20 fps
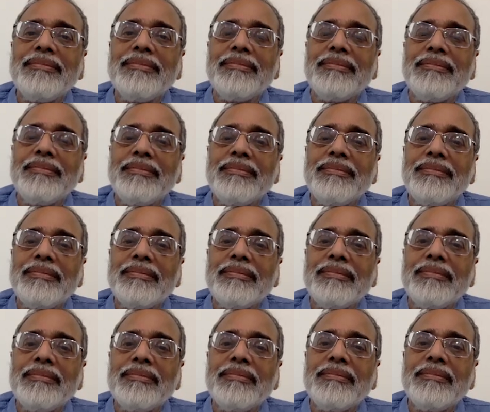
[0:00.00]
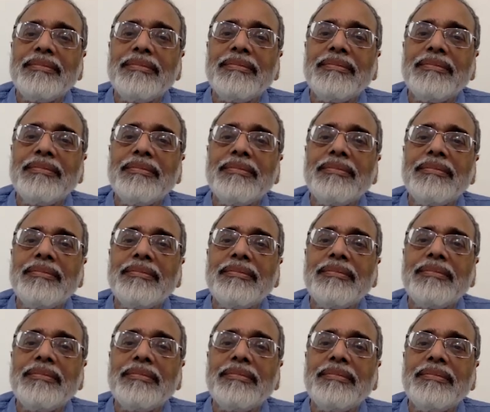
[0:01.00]

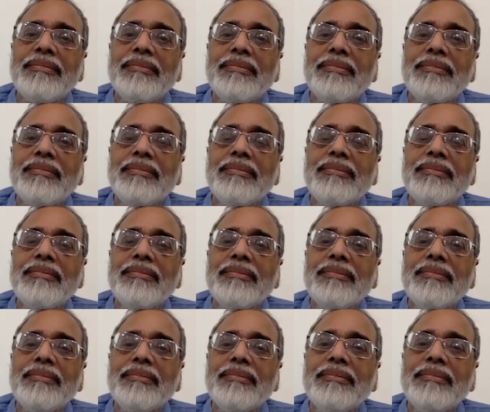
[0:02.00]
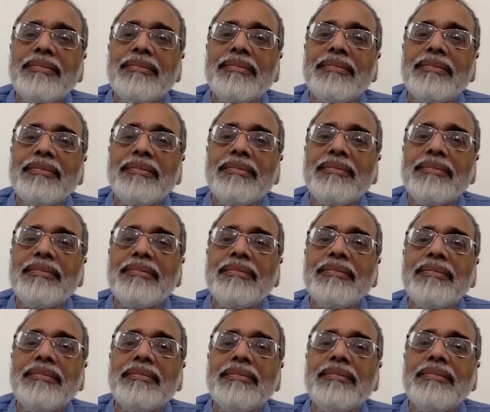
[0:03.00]

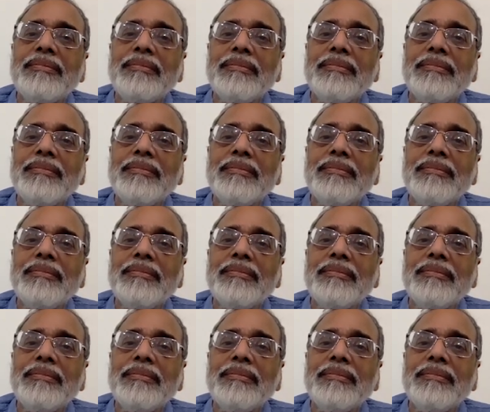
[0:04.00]
This person isn't speaking.